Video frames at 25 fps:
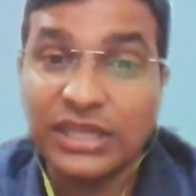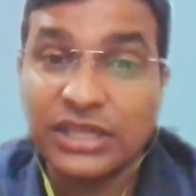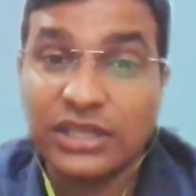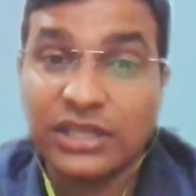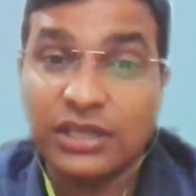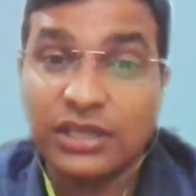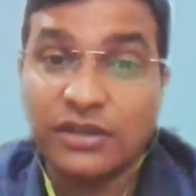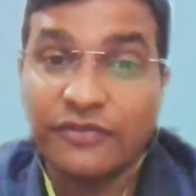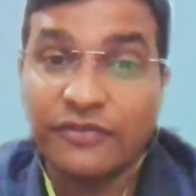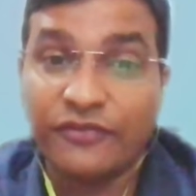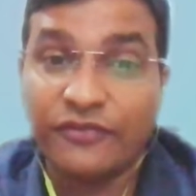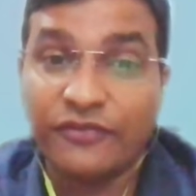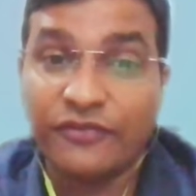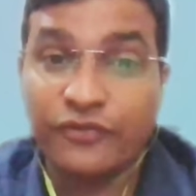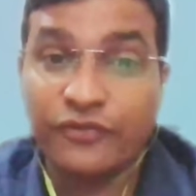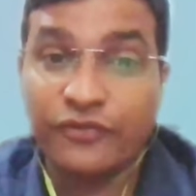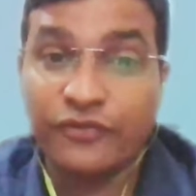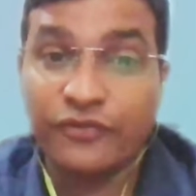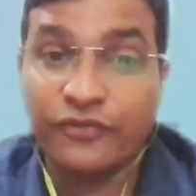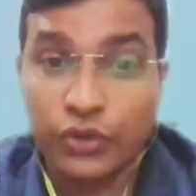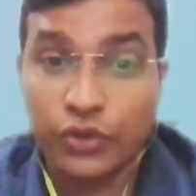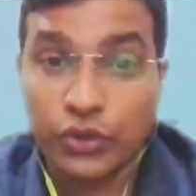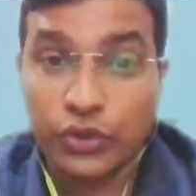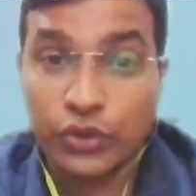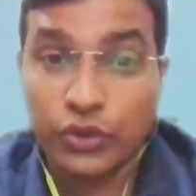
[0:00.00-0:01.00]
the
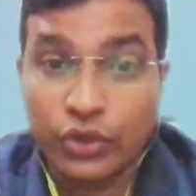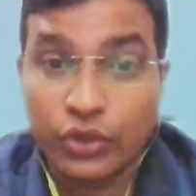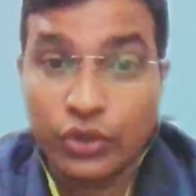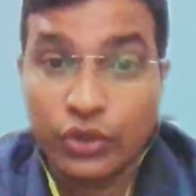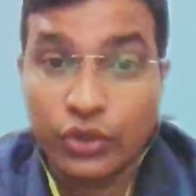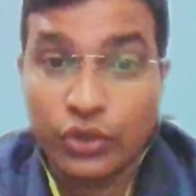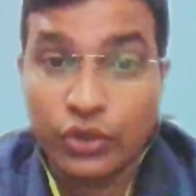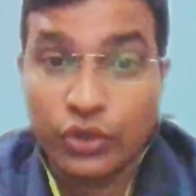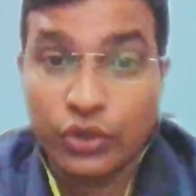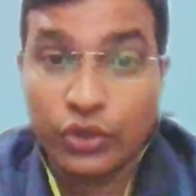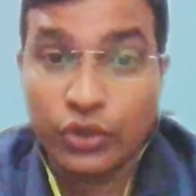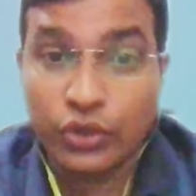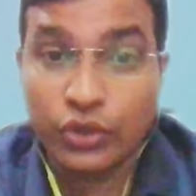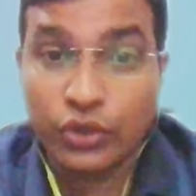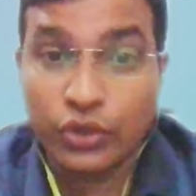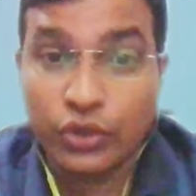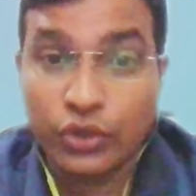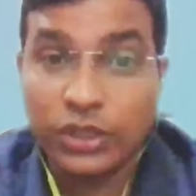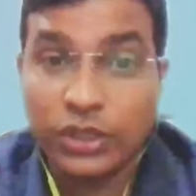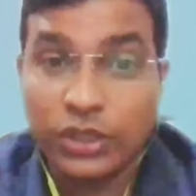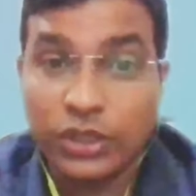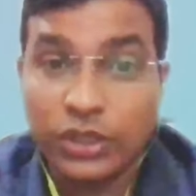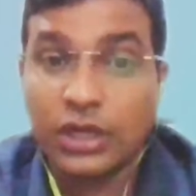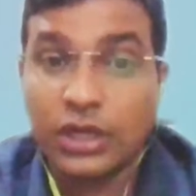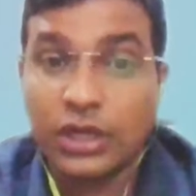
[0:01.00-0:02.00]
floor or
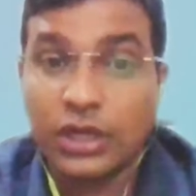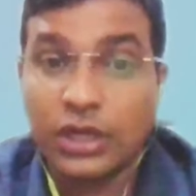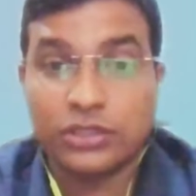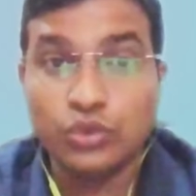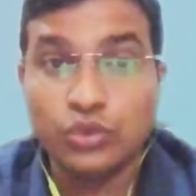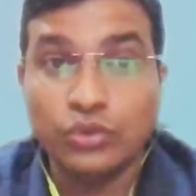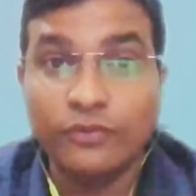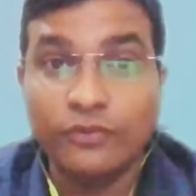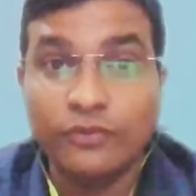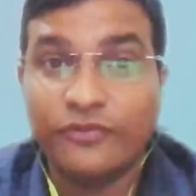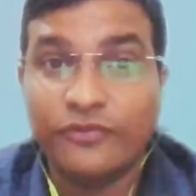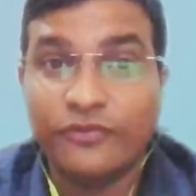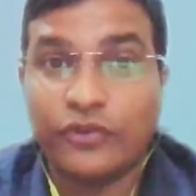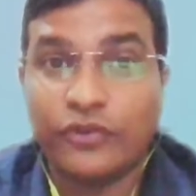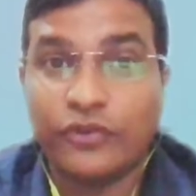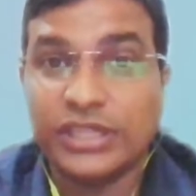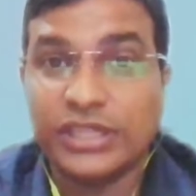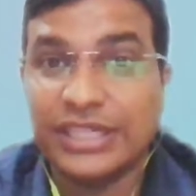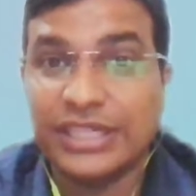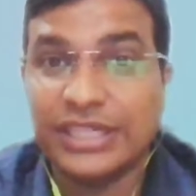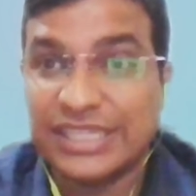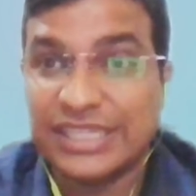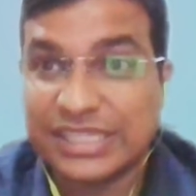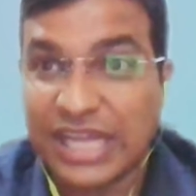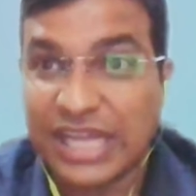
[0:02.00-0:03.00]
the room for the
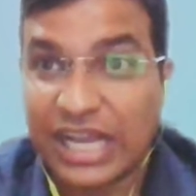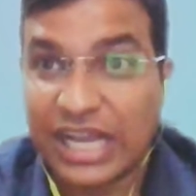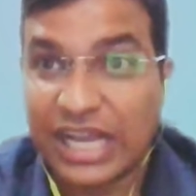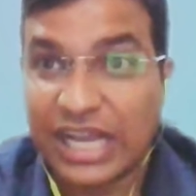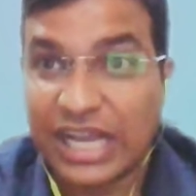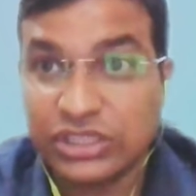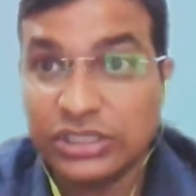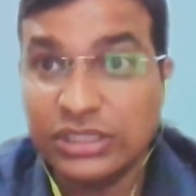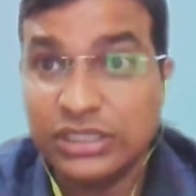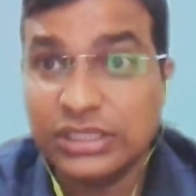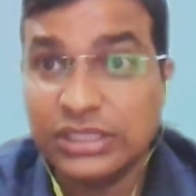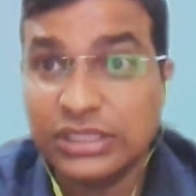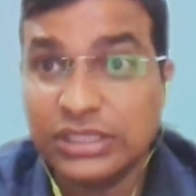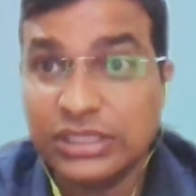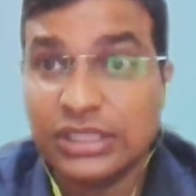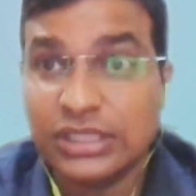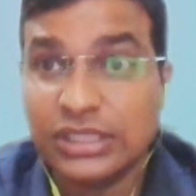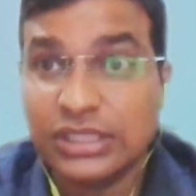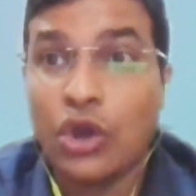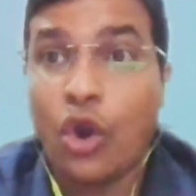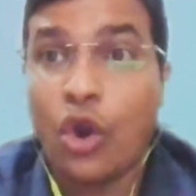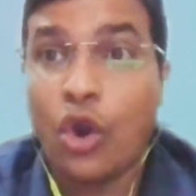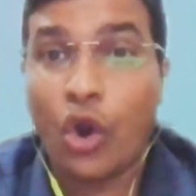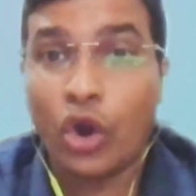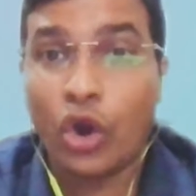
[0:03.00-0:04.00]
discussions
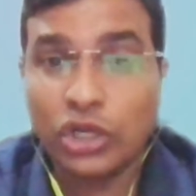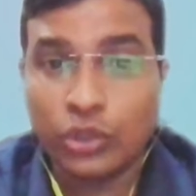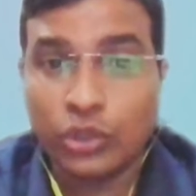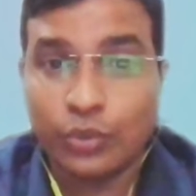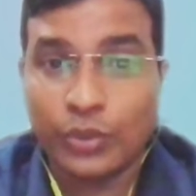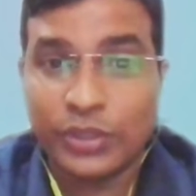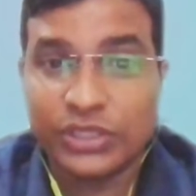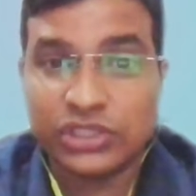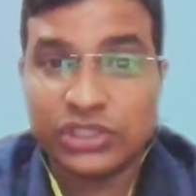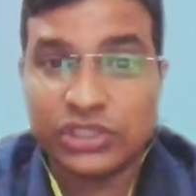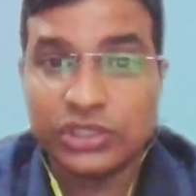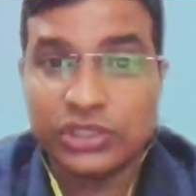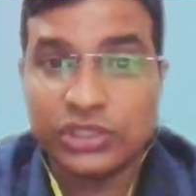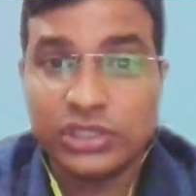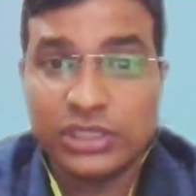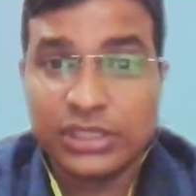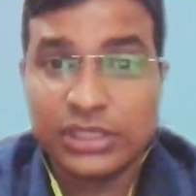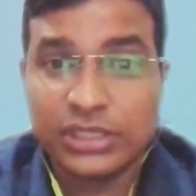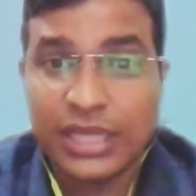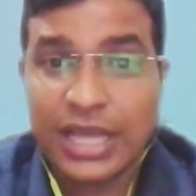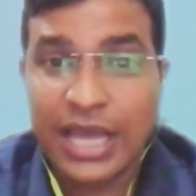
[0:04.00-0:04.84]
or questions.